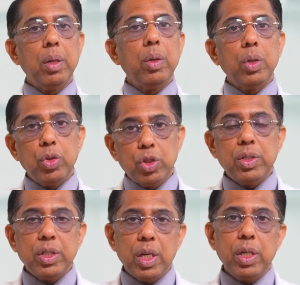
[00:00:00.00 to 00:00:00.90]
you should
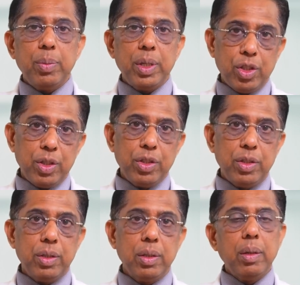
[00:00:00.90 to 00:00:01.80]
see our
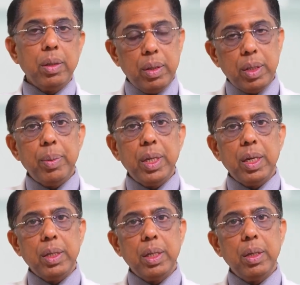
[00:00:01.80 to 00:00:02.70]
specialist
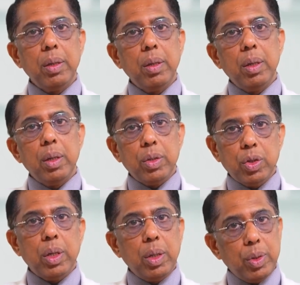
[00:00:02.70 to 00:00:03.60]
immediately
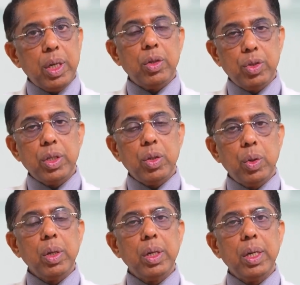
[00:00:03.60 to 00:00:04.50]
so that we can treat you
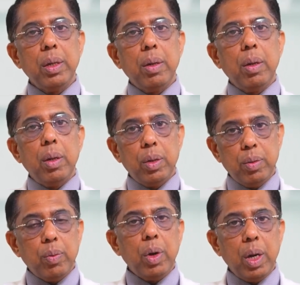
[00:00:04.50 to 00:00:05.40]
early
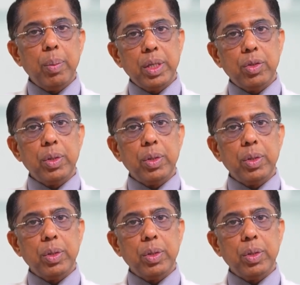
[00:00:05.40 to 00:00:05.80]
for our best